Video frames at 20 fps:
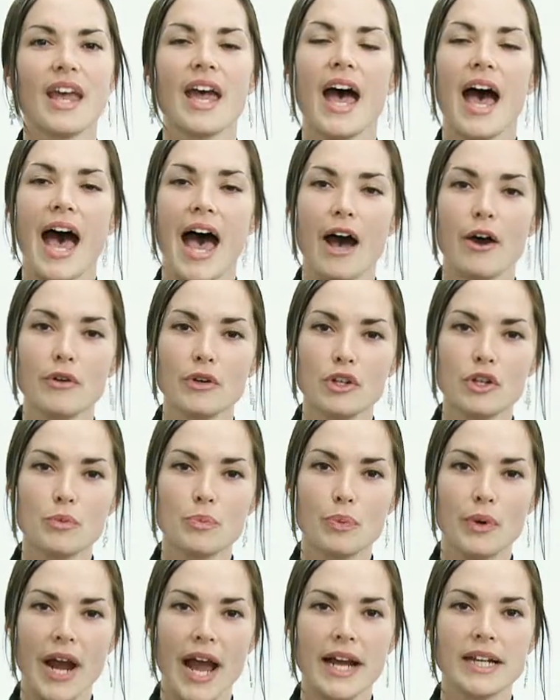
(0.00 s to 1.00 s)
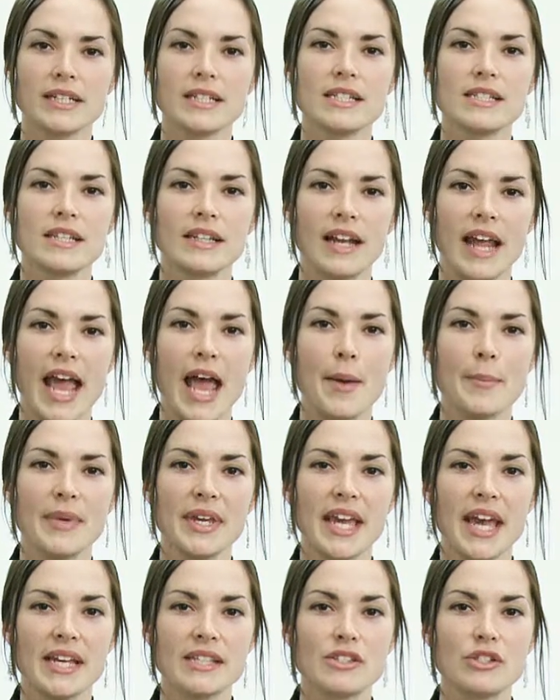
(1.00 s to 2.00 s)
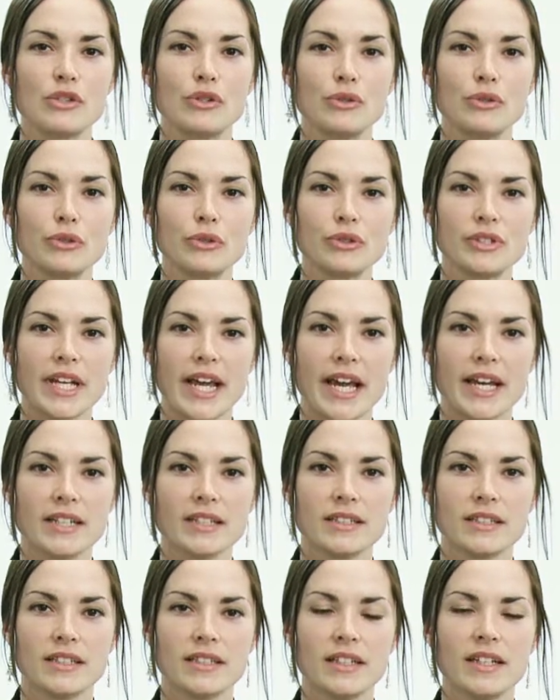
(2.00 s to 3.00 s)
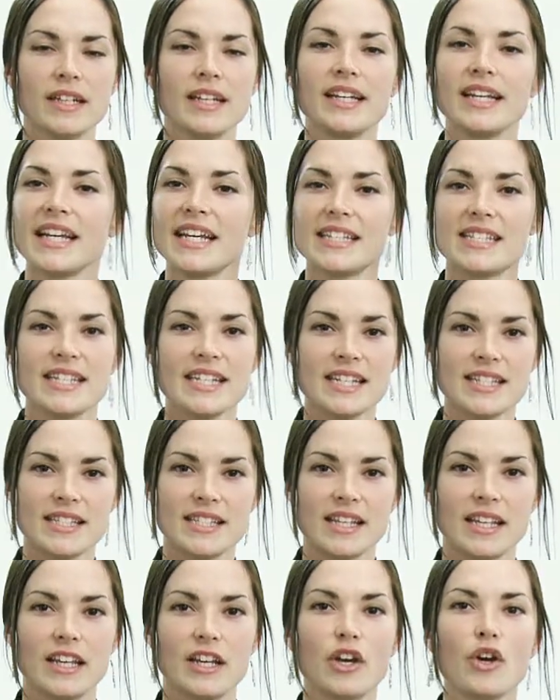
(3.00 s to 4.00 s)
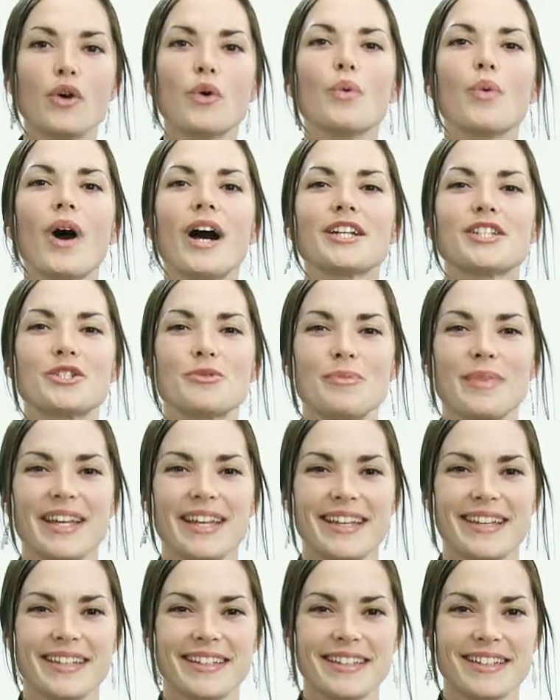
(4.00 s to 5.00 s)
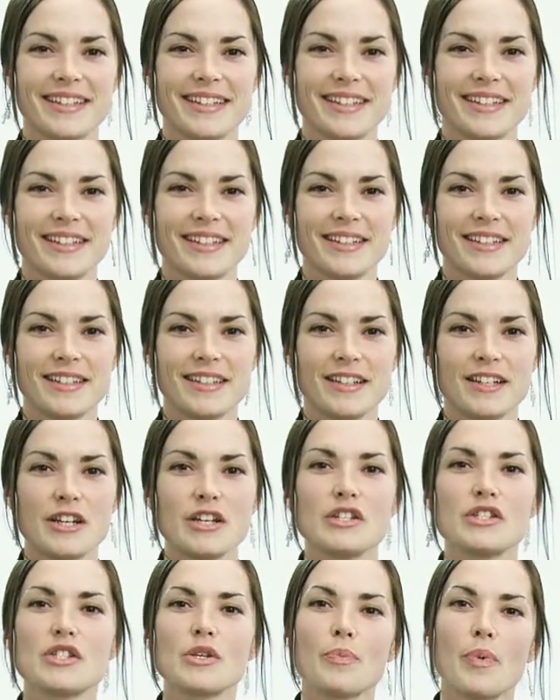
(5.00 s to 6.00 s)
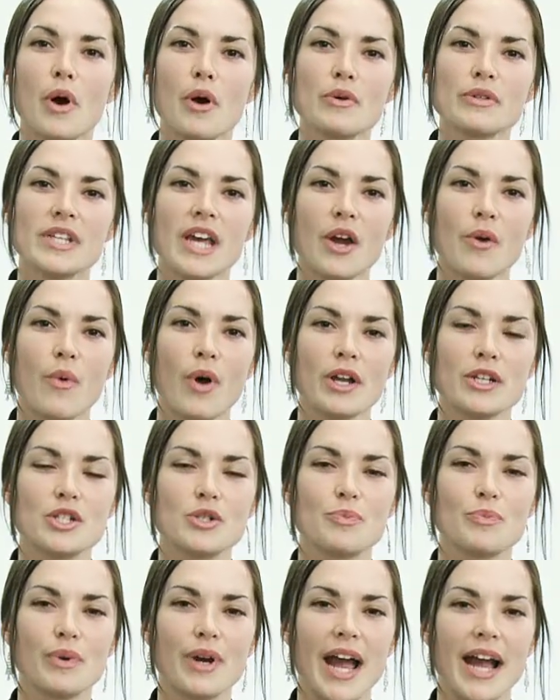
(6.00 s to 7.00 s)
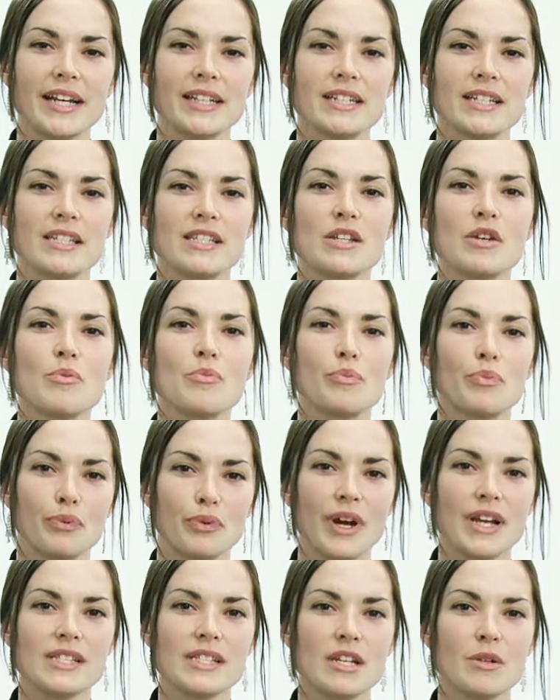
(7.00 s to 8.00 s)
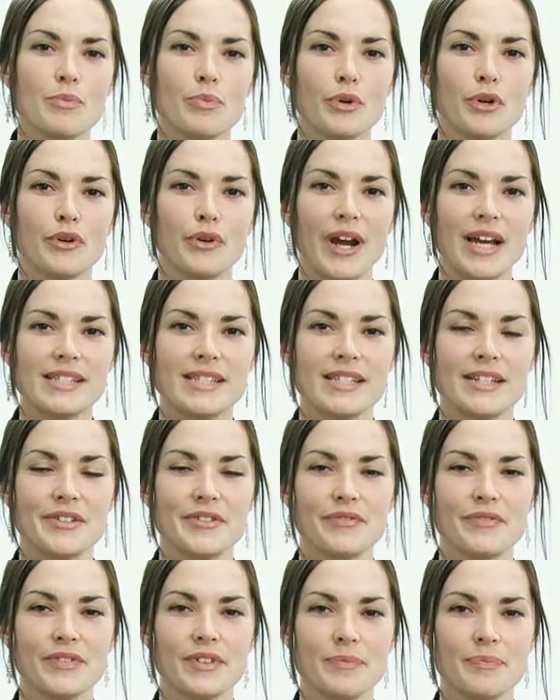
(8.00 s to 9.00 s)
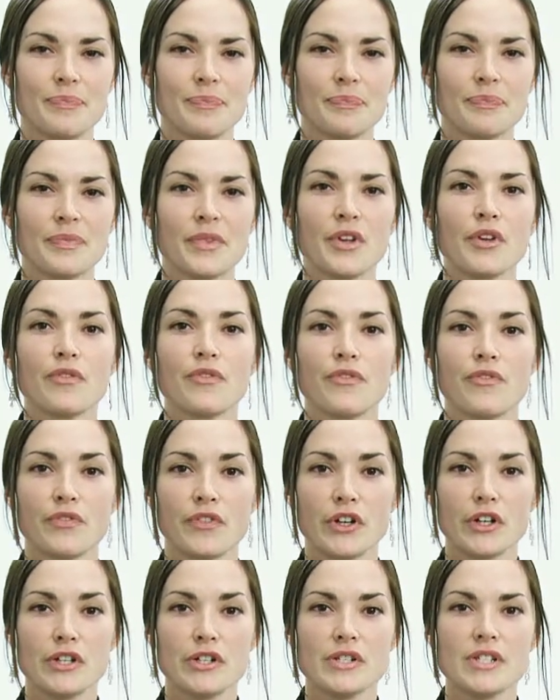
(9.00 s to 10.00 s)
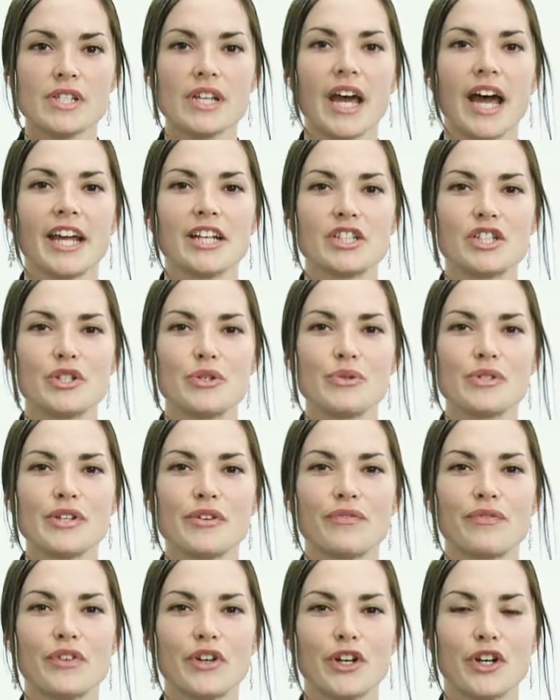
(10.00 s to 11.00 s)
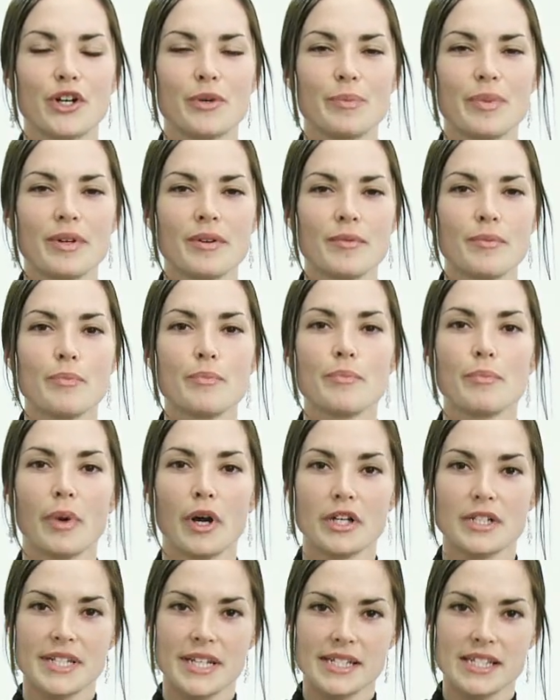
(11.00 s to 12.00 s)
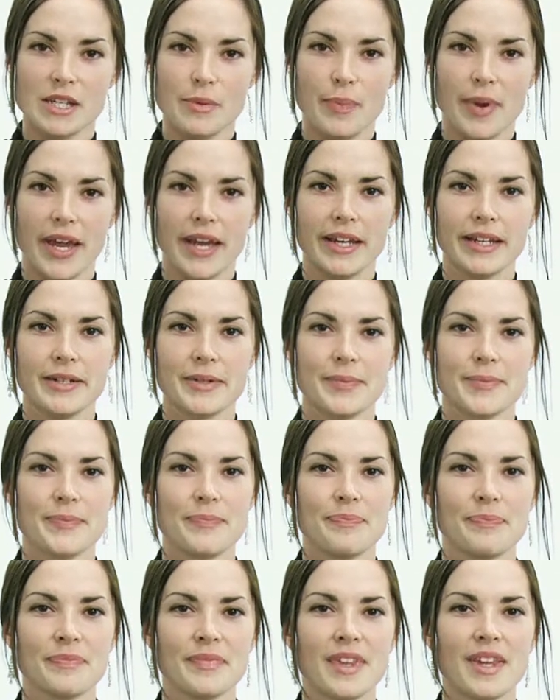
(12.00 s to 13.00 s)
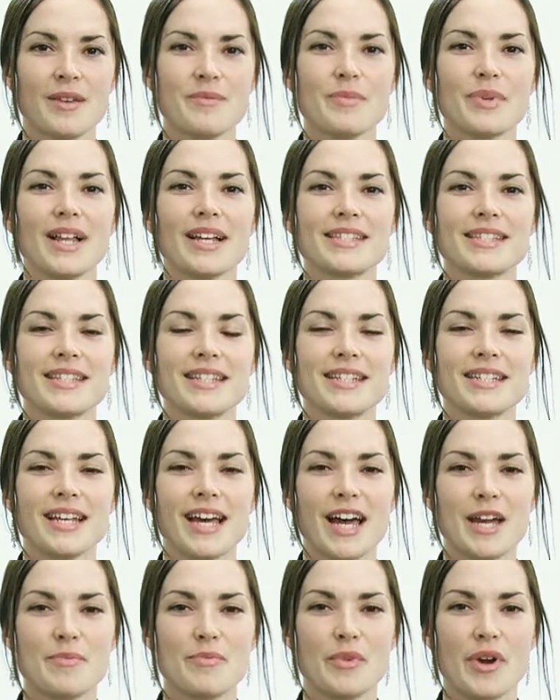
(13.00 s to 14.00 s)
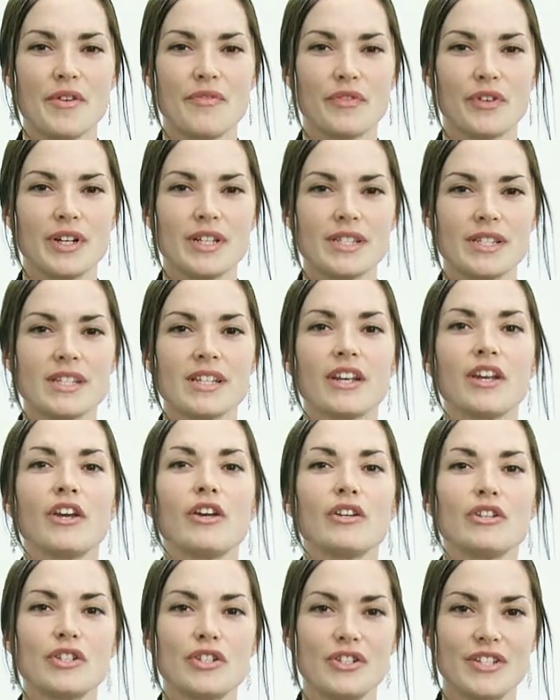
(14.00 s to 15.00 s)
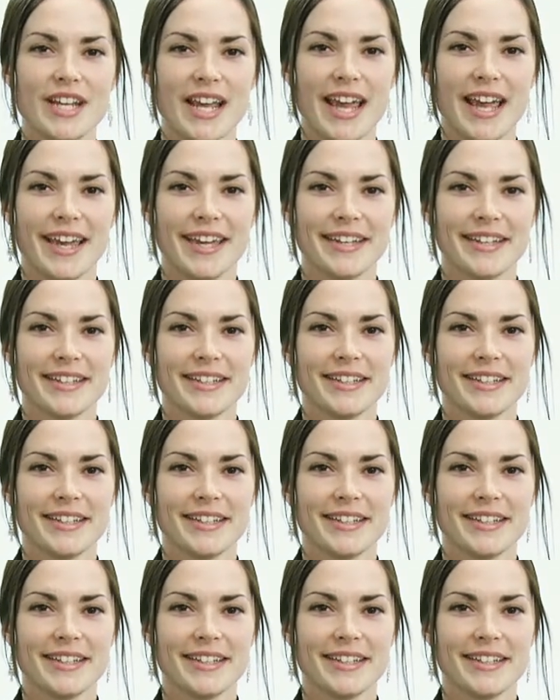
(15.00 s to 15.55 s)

How do you practice an MES gugudan? It's easy. Watch me. Suppose I want to practice present progressive. First, I choose a verb, participate, plus the time reference, today.